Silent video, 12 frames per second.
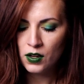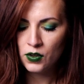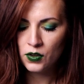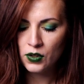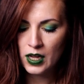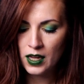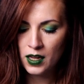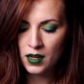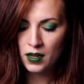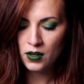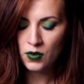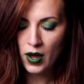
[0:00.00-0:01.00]
You
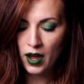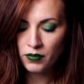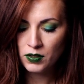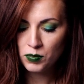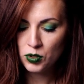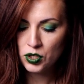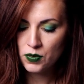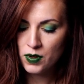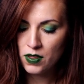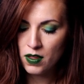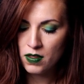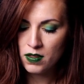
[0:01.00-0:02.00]
have to push it
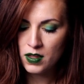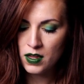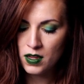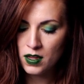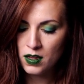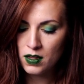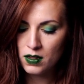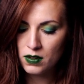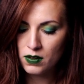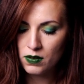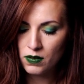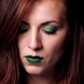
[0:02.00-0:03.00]

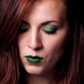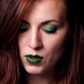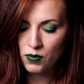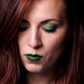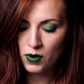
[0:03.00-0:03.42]
with